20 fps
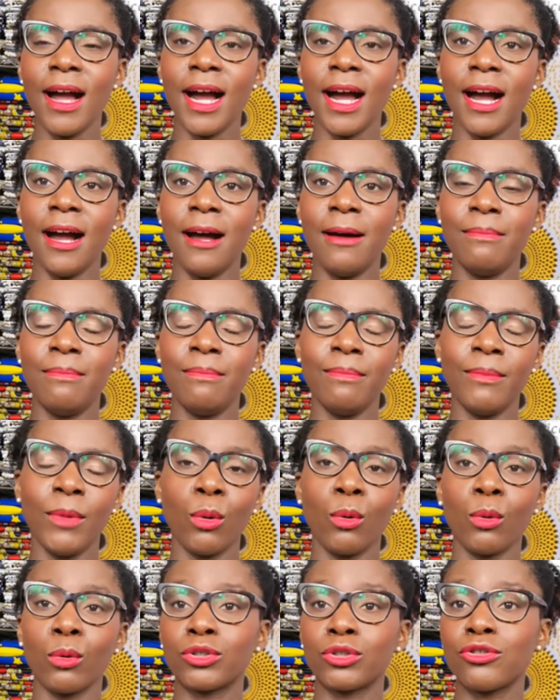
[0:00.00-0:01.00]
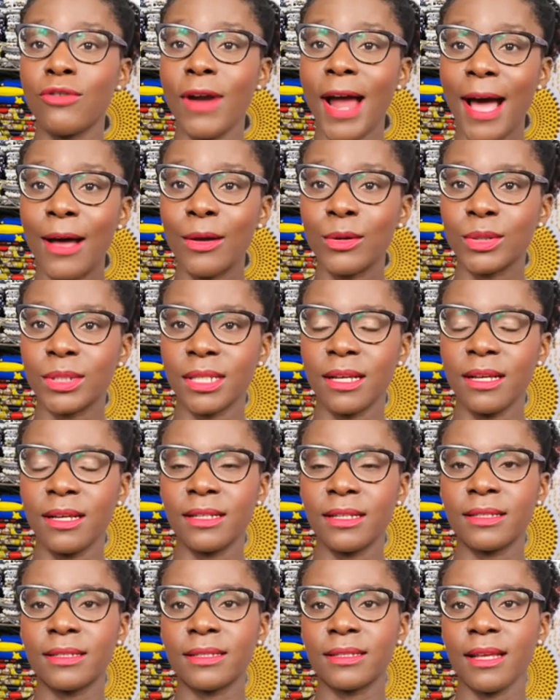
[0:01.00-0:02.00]
um, or
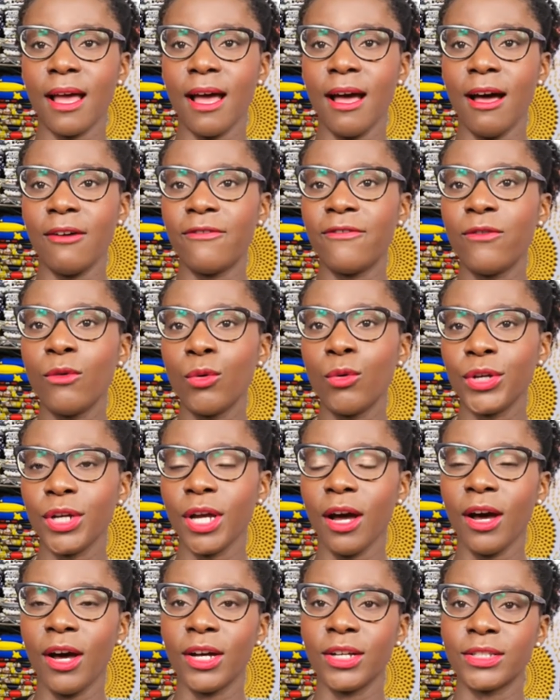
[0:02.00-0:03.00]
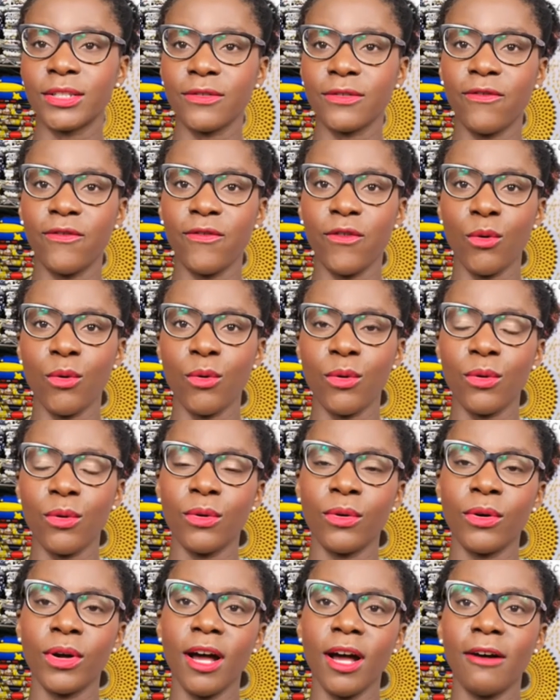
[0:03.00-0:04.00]
trousers, uh, four yards
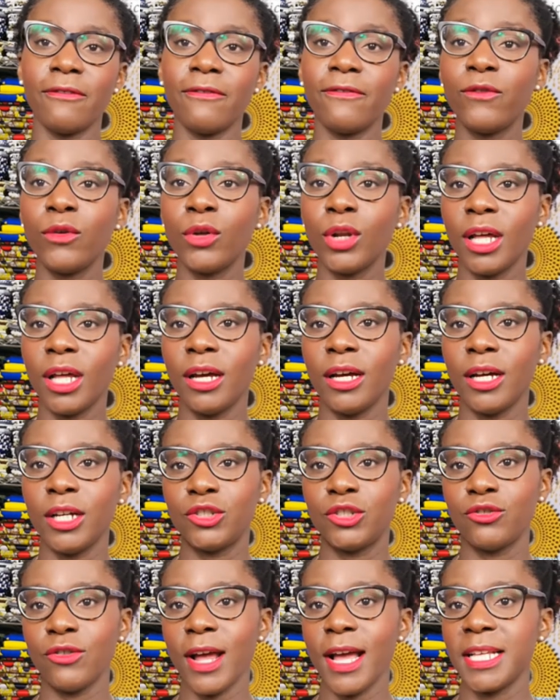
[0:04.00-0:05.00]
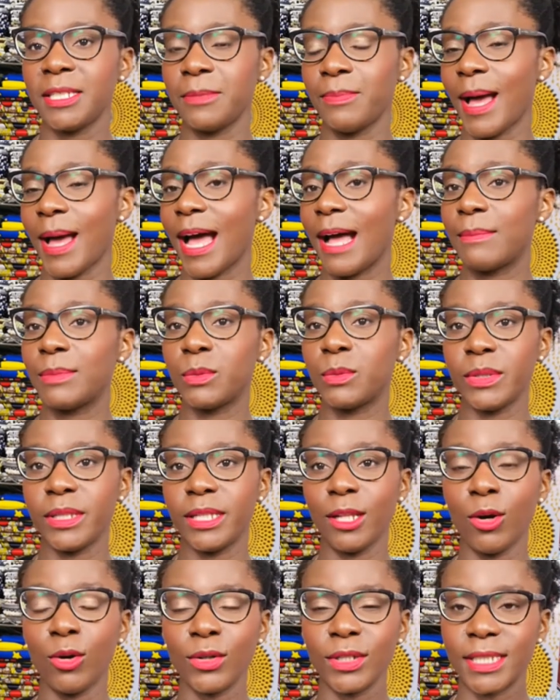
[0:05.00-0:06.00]
for a fuller dress, perhaps with
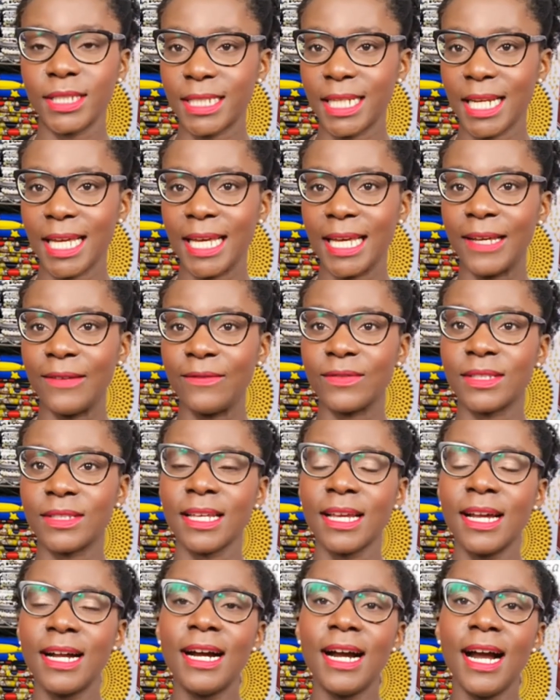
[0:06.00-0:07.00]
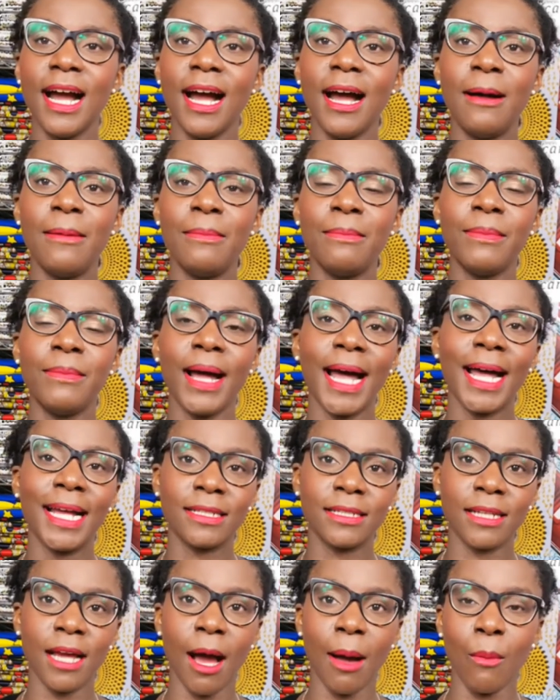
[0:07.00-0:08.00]
long sleeves um, and
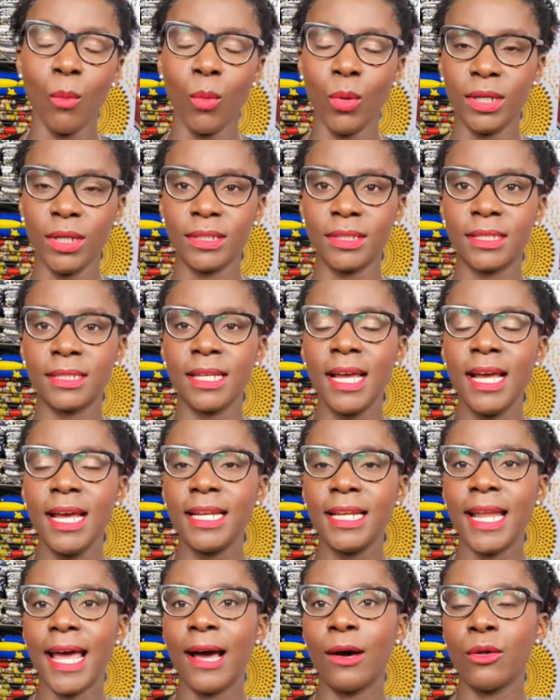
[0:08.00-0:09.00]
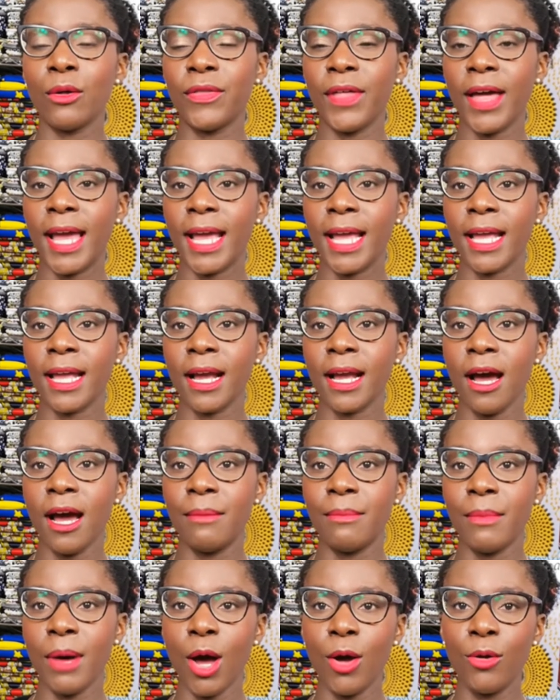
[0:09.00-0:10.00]
upwards. Now they
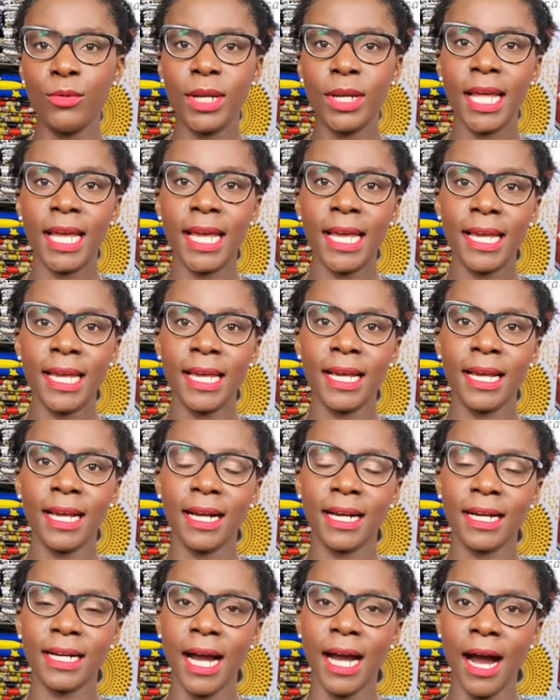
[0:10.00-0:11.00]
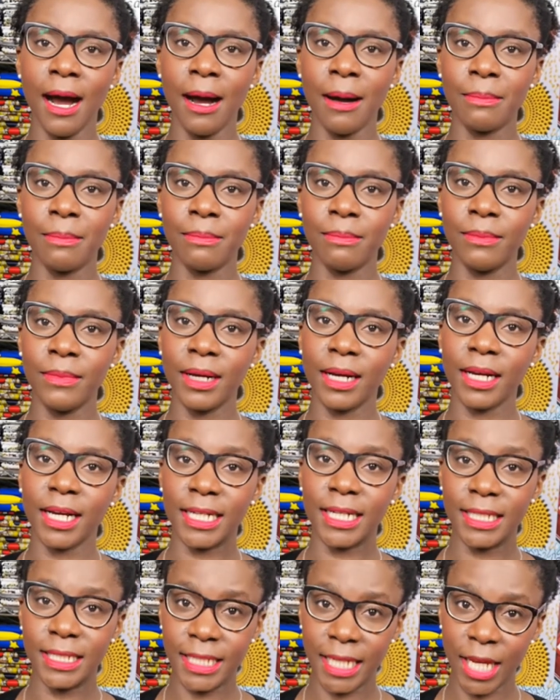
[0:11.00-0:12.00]
um, only come
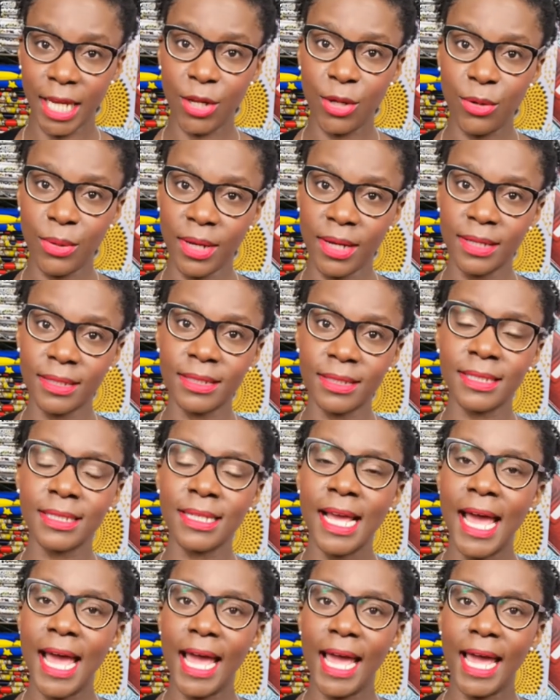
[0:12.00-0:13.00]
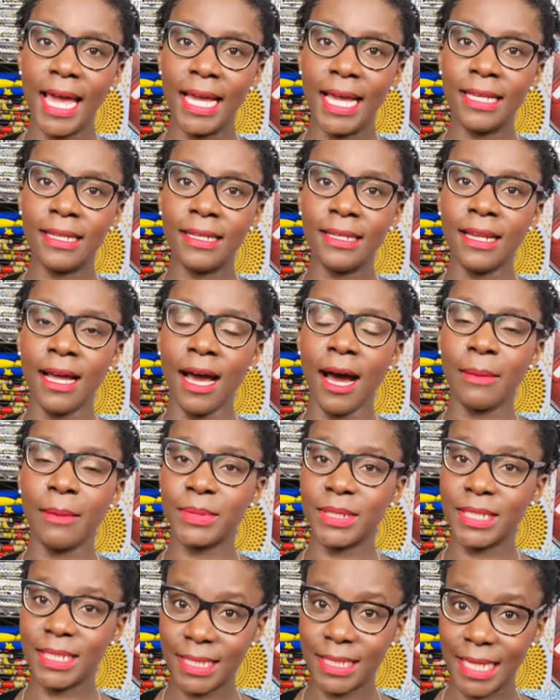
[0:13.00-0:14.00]
continuous in
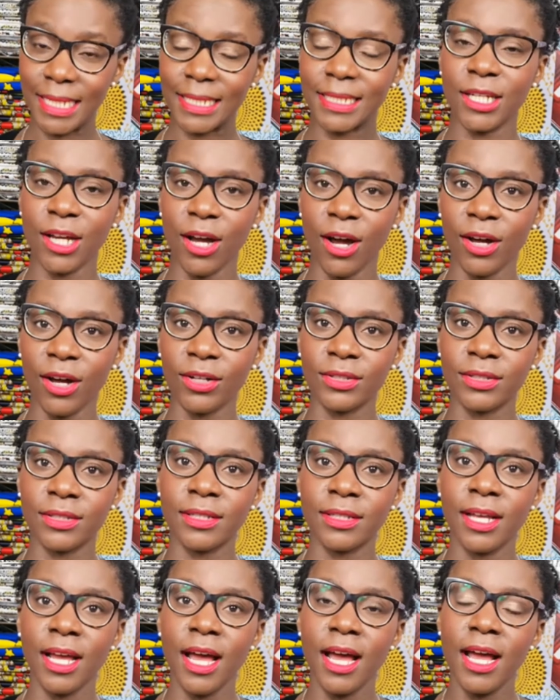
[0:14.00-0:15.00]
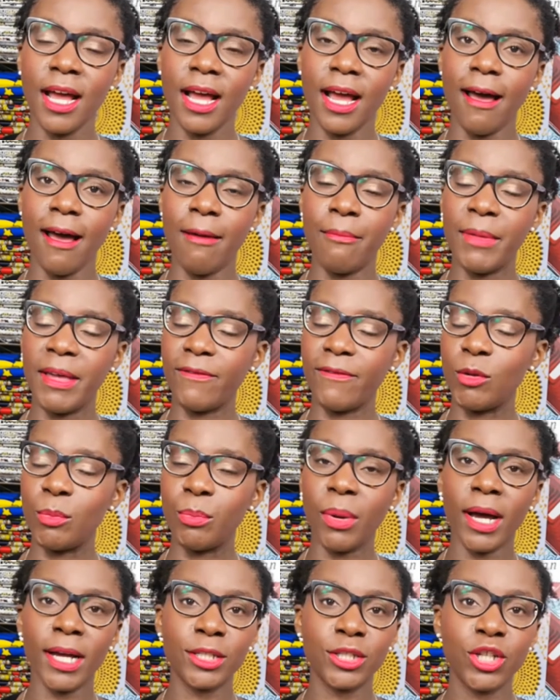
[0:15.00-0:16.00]
up to six yards. Um, if you
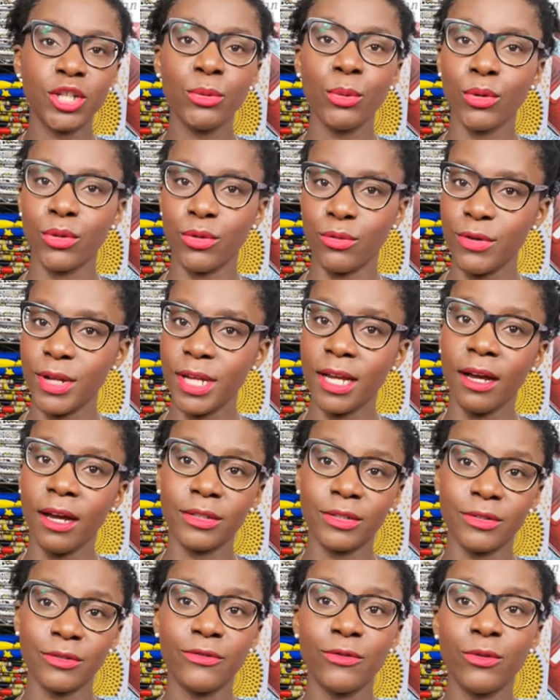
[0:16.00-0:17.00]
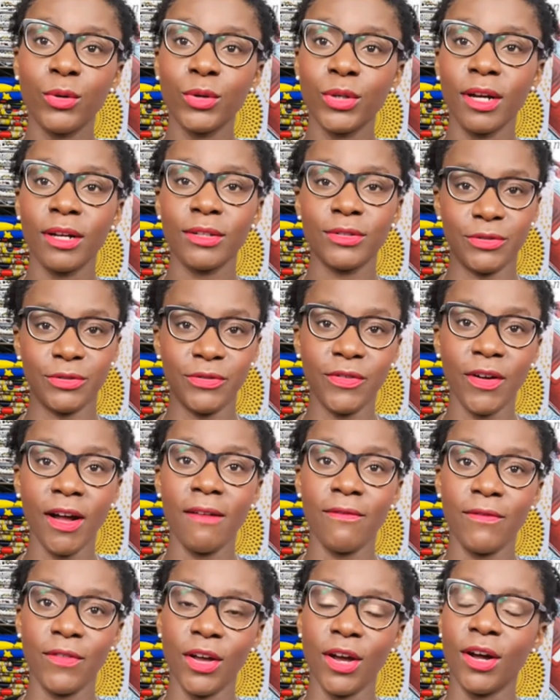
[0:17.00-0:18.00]
buy two or three yards or four yards or
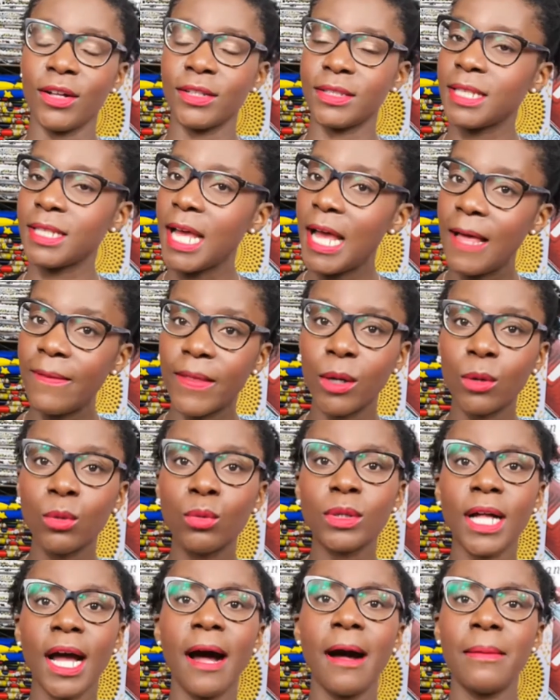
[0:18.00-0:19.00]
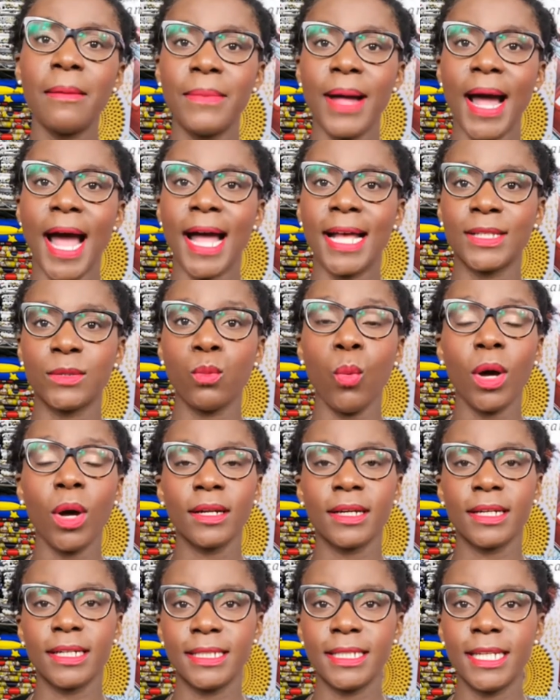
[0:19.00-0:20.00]
five yards, they'll all come as
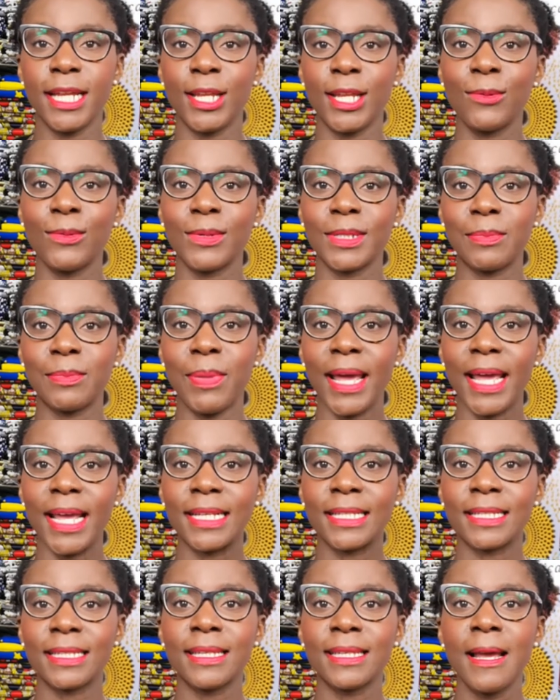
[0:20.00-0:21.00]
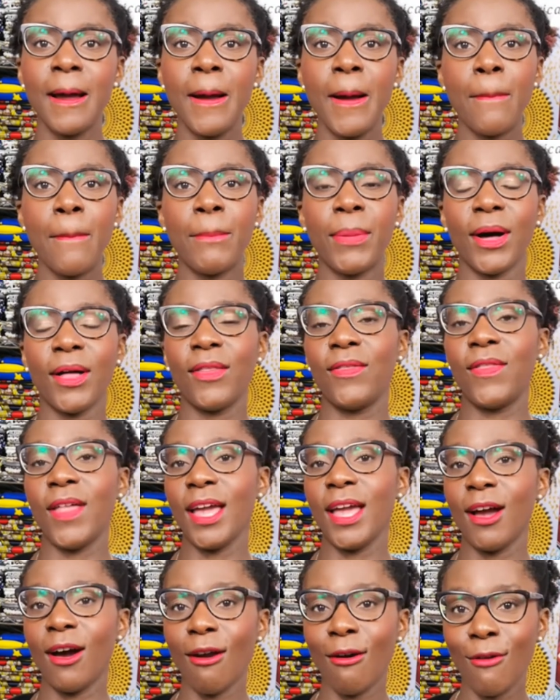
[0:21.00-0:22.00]
one continuous piece, but
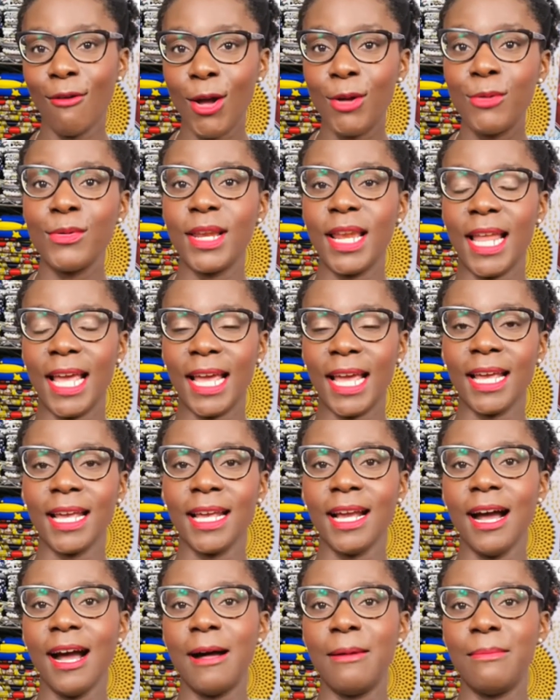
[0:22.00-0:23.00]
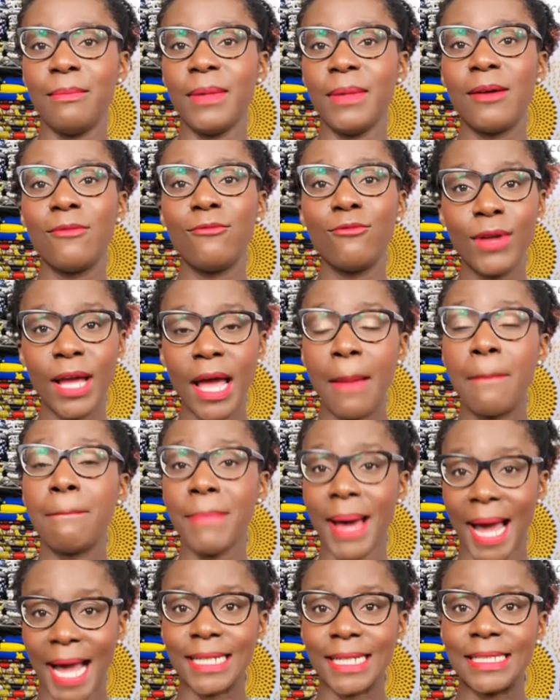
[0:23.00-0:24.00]
they are only um, a, a
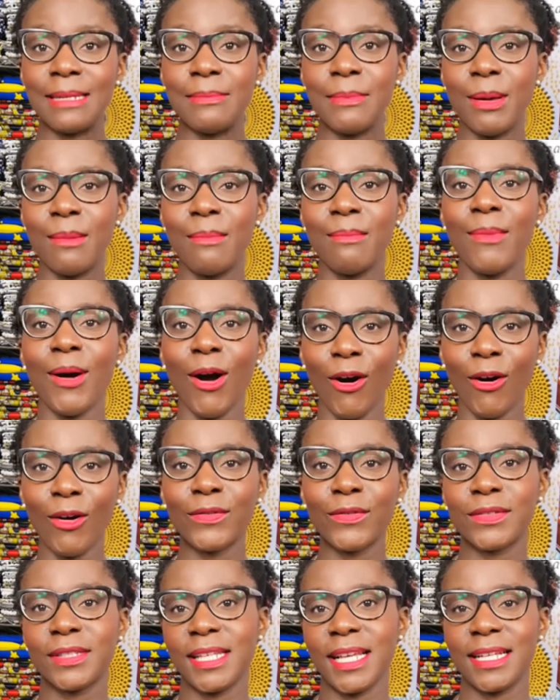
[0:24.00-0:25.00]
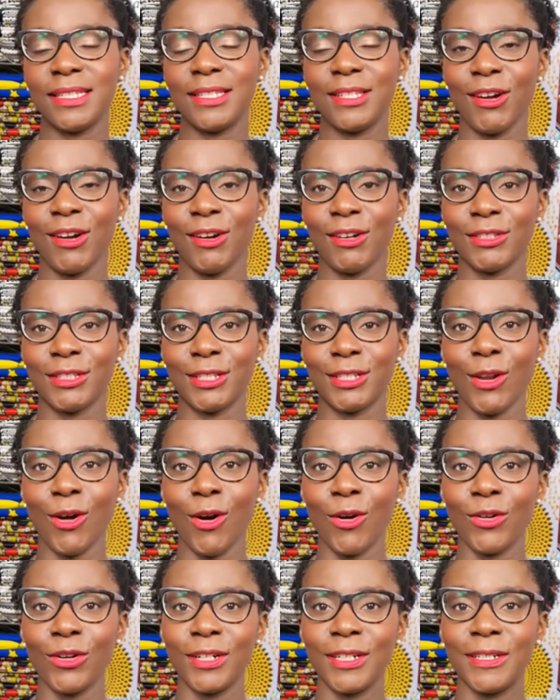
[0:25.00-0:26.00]
maximum of six yards
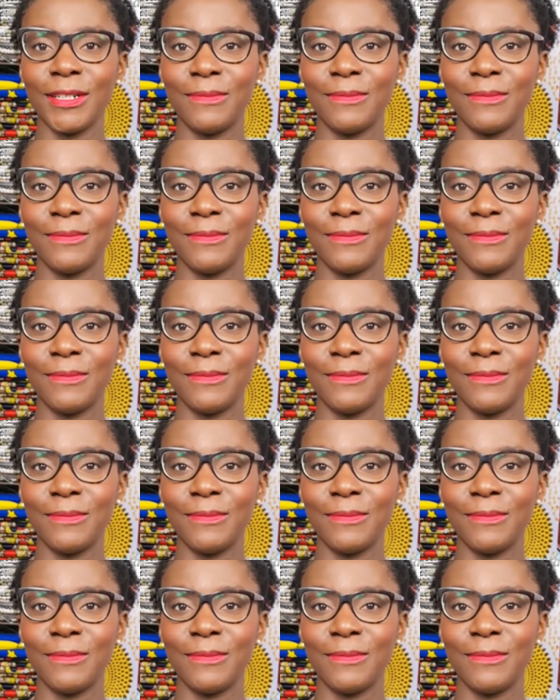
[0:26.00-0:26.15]
long